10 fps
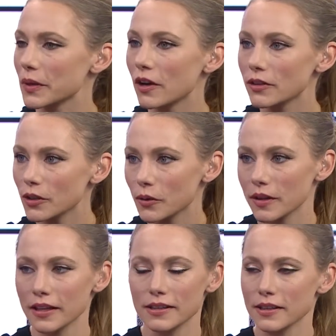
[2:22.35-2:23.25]
We all know
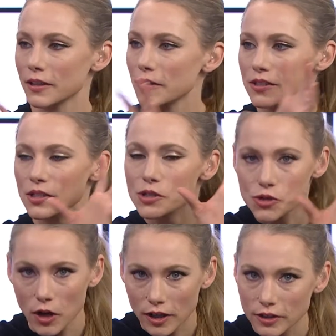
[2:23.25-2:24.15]
it, there is a
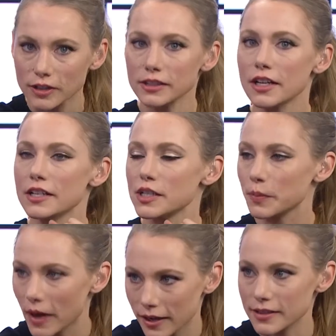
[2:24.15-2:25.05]
struggle to
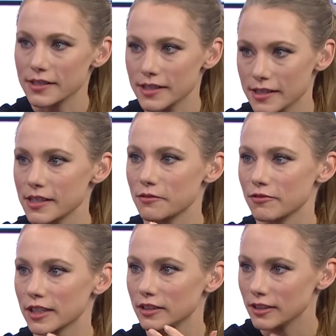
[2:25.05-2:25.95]
practice this
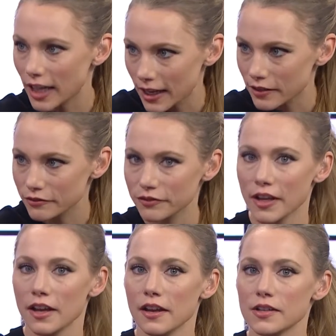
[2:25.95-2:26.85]
in real life.
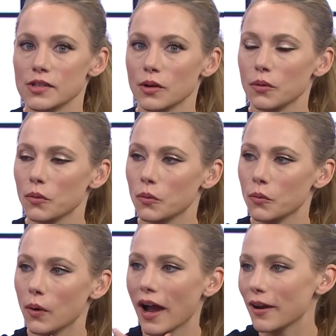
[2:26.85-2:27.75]
Right. So,
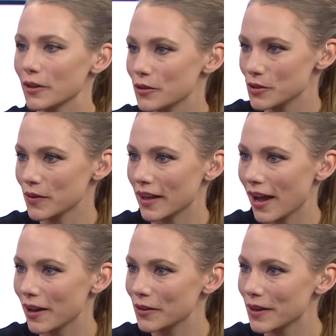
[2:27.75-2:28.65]
how do you do that?
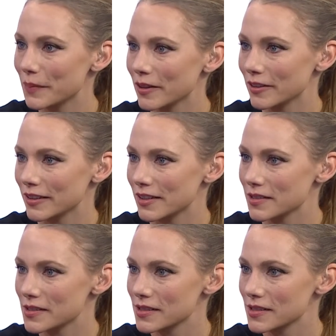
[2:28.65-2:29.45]
How do you get better at this?